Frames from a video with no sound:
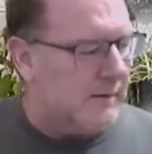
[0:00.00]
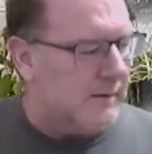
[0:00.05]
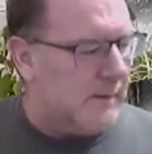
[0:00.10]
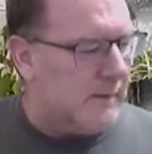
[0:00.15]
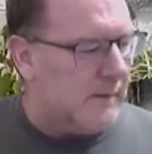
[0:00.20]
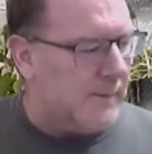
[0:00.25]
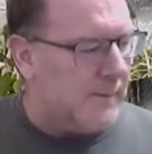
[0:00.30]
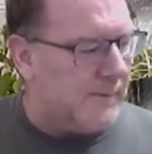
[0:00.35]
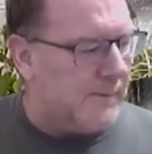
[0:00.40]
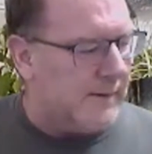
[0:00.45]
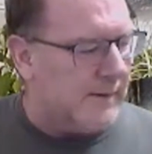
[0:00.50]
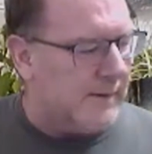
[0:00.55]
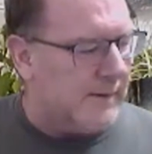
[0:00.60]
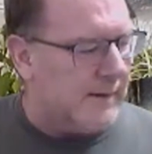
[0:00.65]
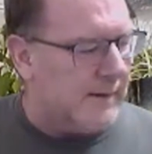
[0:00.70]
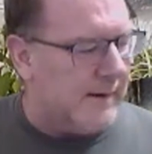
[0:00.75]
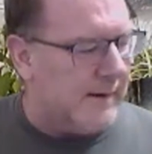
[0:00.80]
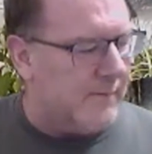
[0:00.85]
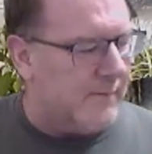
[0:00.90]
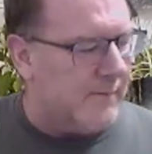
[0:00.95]

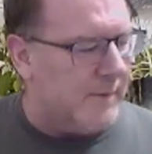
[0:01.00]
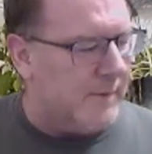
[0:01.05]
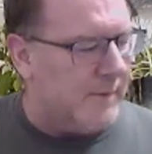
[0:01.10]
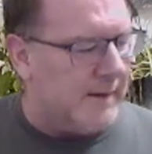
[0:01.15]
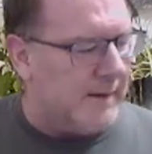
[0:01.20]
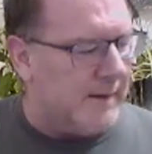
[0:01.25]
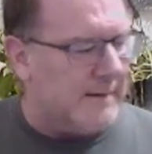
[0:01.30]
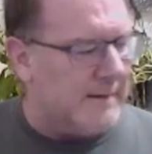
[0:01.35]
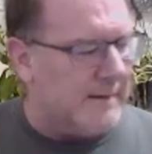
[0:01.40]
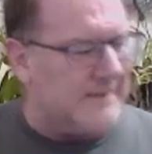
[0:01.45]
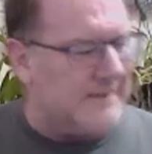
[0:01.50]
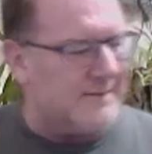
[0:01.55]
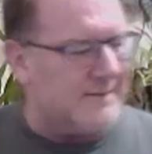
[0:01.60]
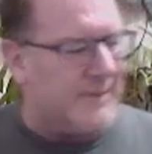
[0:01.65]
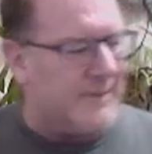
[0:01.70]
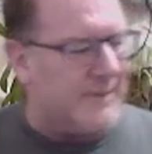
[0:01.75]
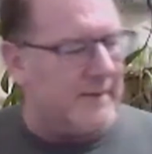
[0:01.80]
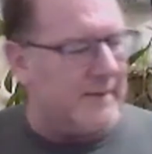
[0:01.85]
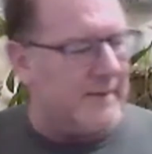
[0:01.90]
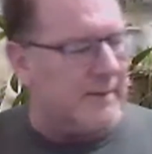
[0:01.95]
hopefully everybody is
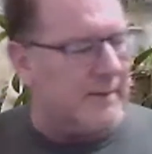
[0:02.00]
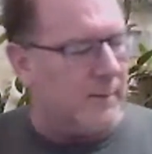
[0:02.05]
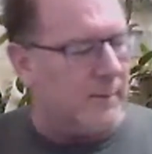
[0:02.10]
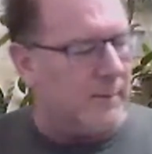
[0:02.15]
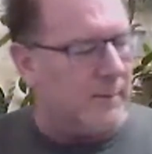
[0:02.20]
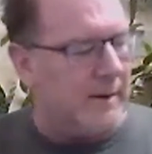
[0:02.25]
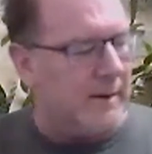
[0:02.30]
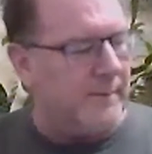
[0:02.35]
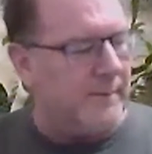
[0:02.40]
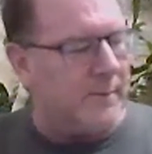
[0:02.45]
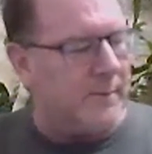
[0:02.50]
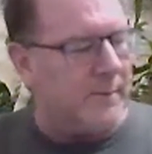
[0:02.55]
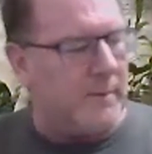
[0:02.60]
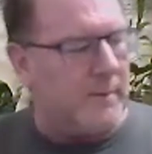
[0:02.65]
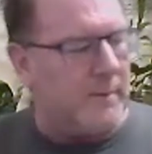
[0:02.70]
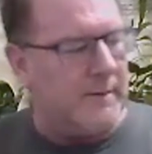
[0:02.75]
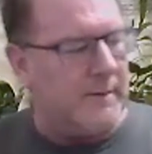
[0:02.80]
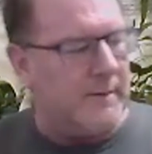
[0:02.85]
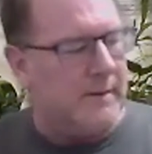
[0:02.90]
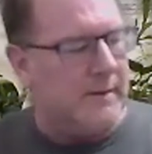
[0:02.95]
finding their way on
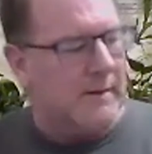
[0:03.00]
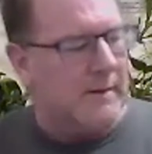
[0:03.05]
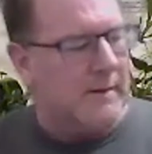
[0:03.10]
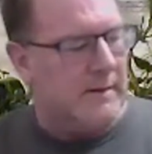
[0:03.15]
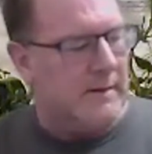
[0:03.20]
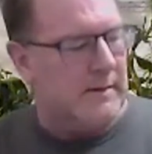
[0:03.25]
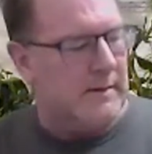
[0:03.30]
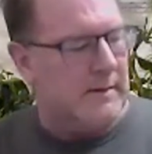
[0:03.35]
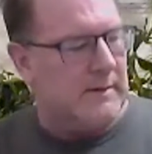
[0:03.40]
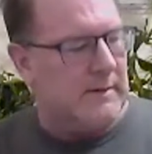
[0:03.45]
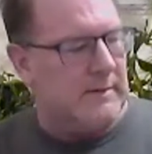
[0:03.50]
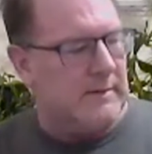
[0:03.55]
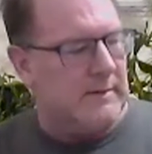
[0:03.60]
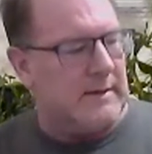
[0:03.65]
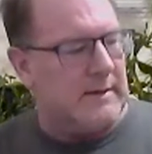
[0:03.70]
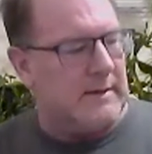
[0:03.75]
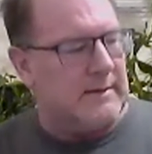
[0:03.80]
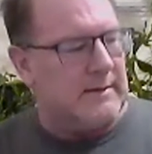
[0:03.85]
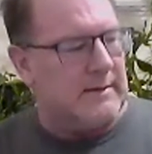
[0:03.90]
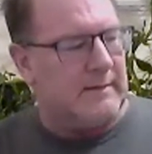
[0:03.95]
board.
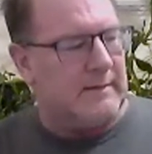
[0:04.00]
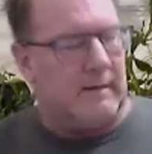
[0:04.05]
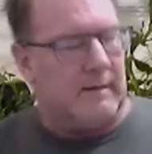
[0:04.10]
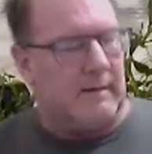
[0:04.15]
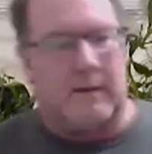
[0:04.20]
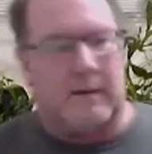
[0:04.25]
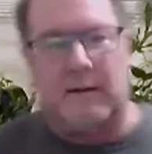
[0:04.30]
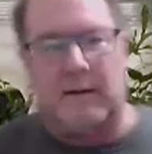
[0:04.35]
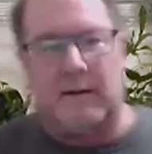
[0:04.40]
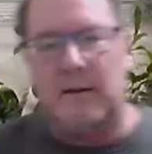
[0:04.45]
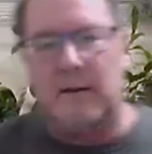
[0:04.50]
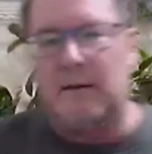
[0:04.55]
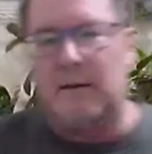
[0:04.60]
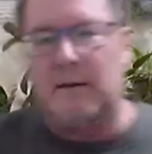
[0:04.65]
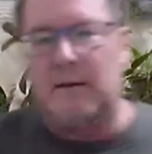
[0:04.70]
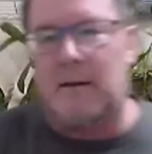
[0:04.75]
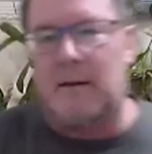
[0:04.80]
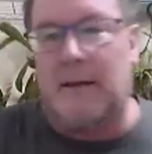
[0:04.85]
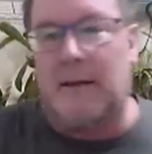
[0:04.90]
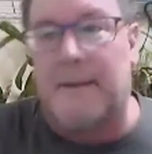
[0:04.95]
Things are
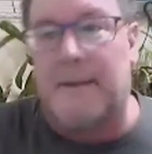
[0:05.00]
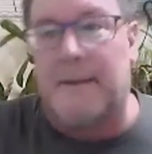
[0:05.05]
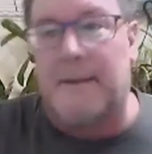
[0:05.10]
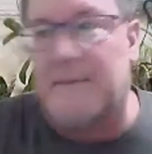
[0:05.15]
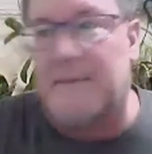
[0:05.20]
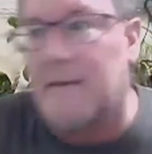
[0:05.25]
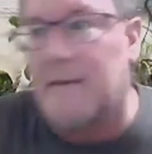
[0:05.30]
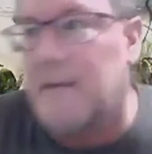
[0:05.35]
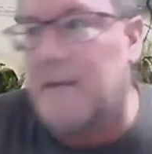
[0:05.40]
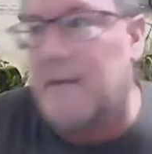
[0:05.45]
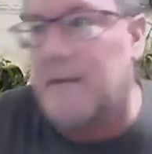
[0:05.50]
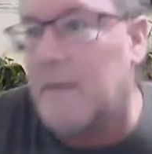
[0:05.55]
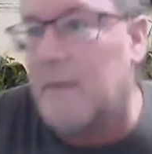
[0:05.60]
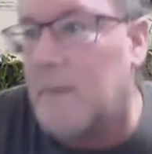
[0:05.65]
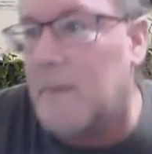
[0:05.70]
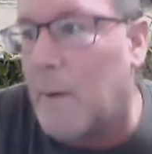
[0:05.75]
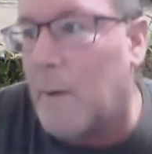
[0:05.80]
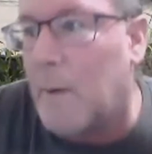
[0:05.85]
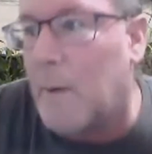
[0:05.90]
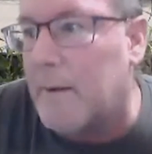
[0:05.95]
collapsing
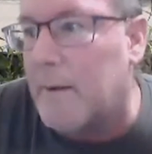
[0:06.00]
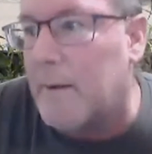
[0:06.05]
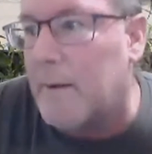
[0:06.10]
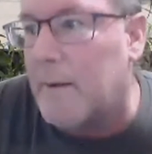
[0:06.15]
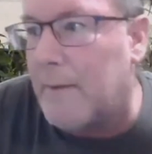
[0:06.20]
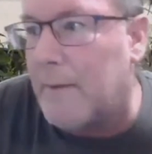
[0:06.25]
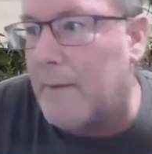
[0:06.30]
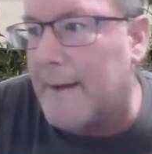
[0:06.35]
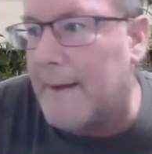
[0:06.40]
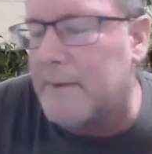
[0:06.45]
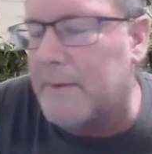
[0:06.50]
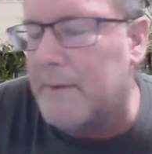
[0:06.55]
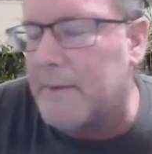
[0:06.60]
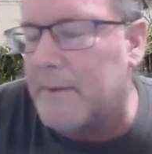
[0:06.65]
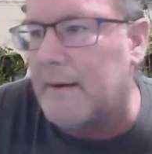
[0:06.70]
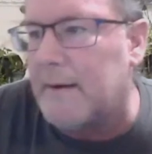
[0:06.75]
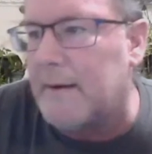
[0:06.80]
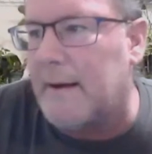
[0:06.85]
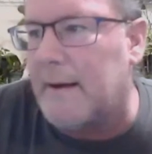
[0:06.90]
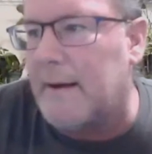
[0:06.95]
quite
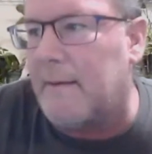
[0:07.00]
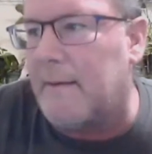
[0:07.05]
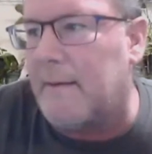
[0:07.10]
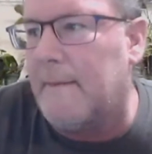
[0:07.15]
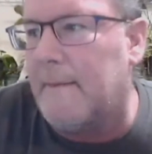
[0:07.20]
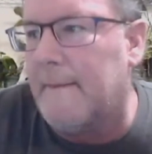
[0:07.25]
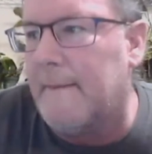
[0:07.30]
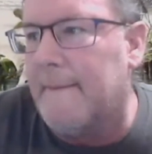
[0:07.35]
rapidly now.